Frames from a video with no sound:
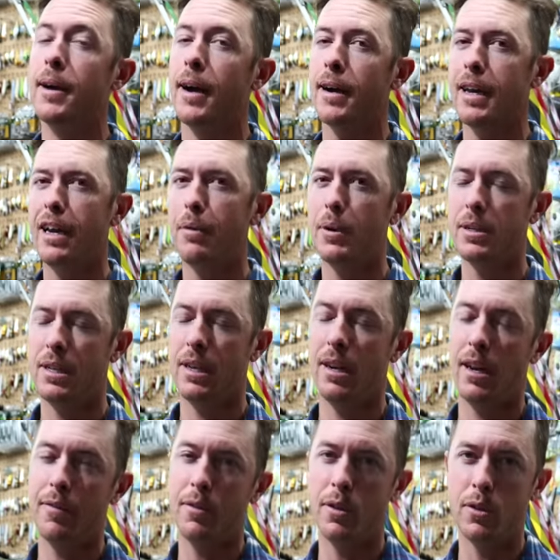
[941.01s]
I can't wait to get
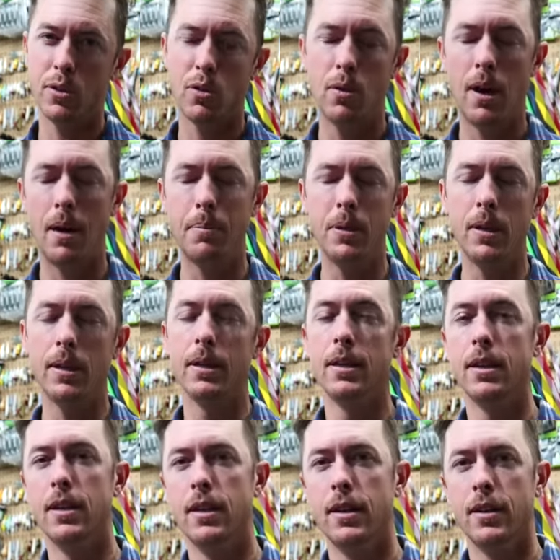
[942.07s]
after those crappie.
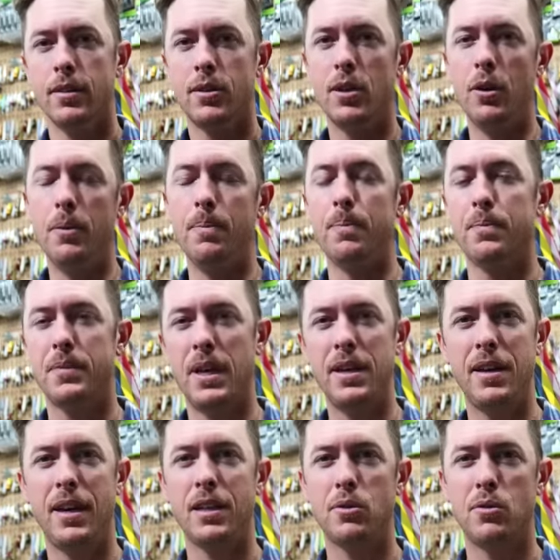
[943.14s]
So thank
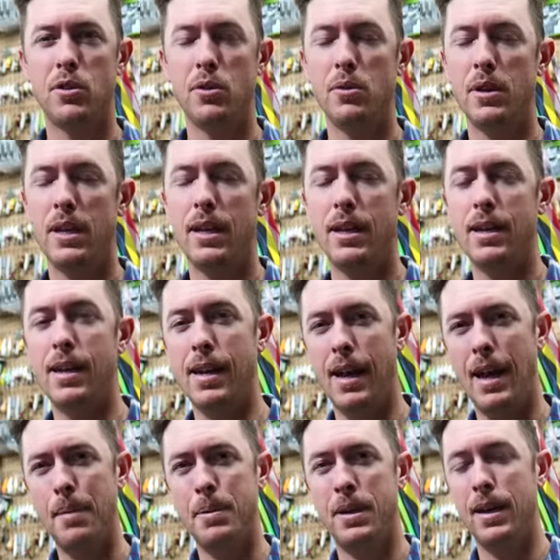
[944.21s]
you guys for tuning in.
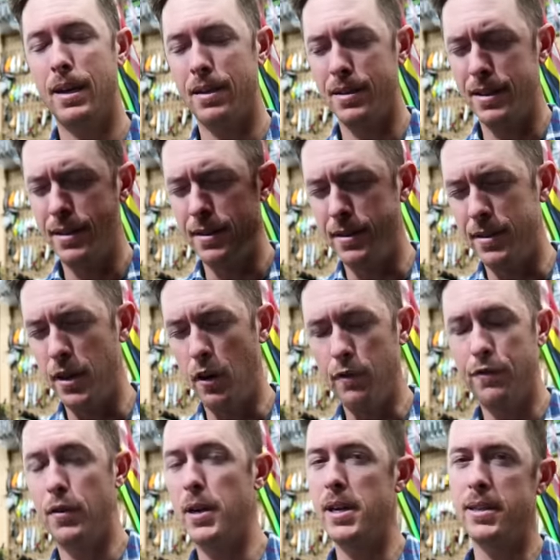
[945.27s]
Happy dangling. Don't
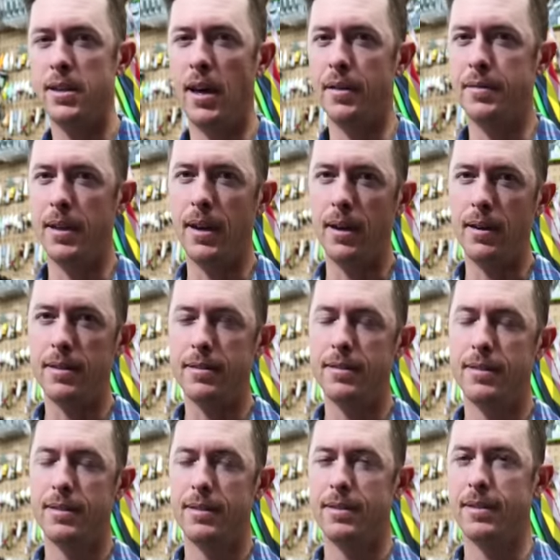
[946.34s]
freeze out there.
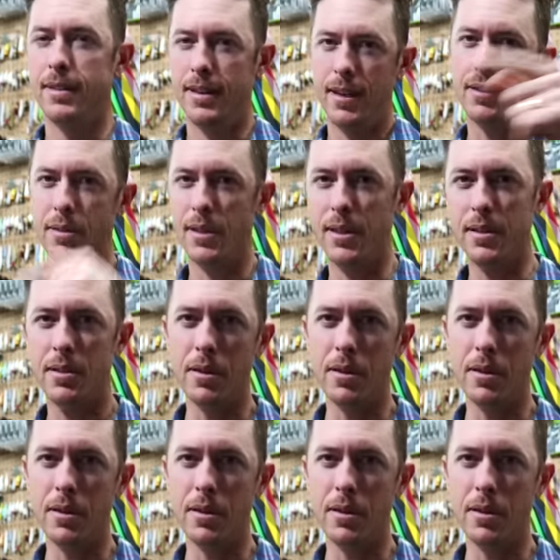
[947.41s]
And I'll see you